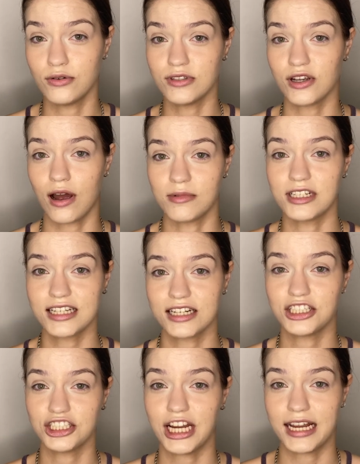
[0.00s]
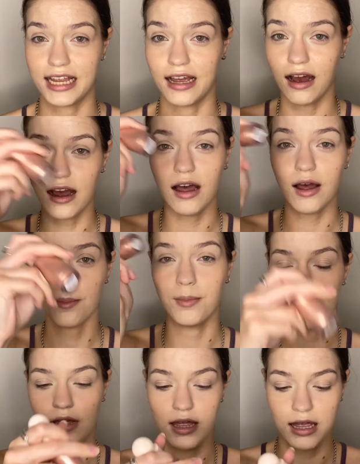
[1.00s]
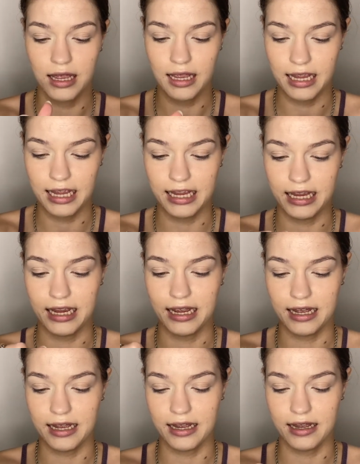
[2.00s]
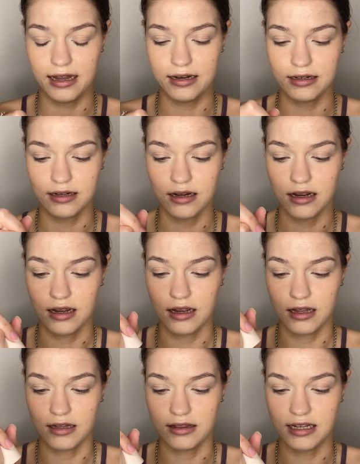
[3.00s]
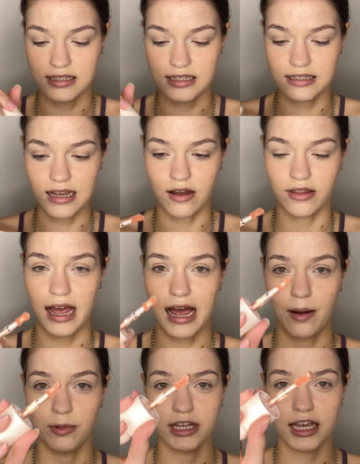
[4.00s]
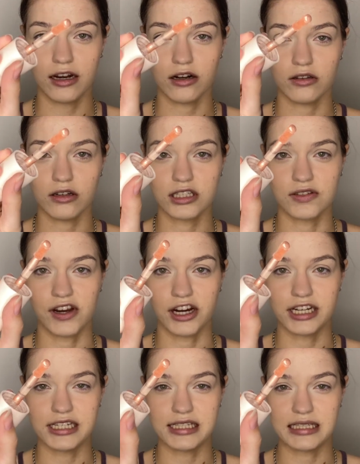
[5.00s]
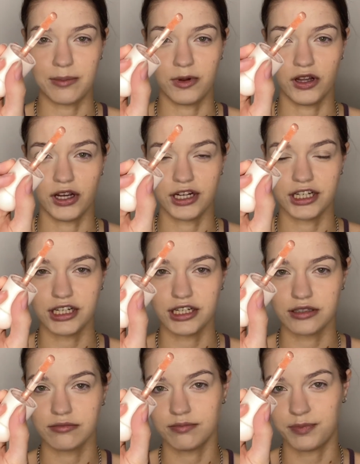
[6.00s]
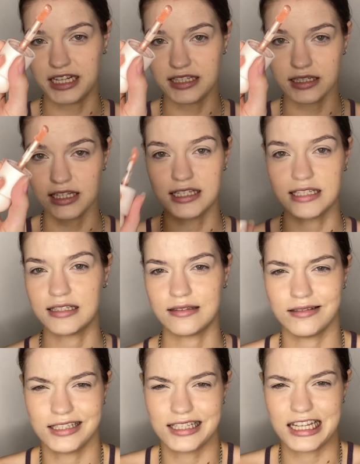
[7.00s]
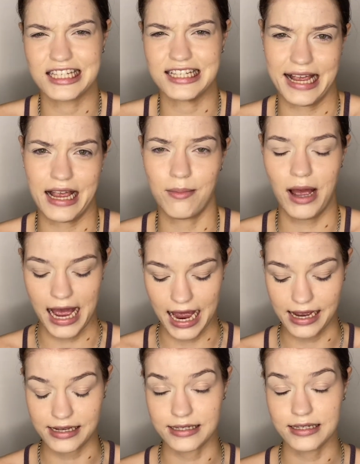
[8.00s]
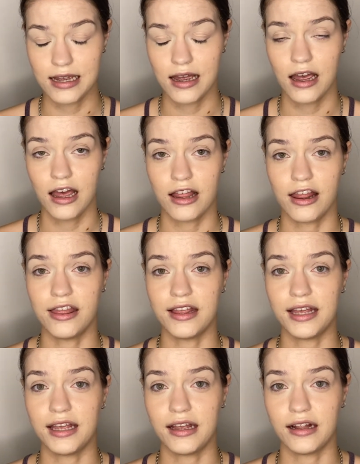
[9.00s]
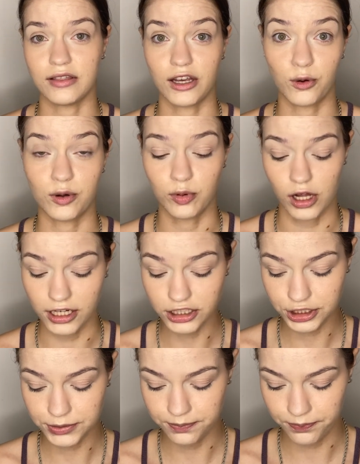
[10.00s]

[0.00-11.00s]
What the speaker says: So I'm just gonna shake it up, and this is how the applicator looks. Very similar, basically it's the same as the liquid blush.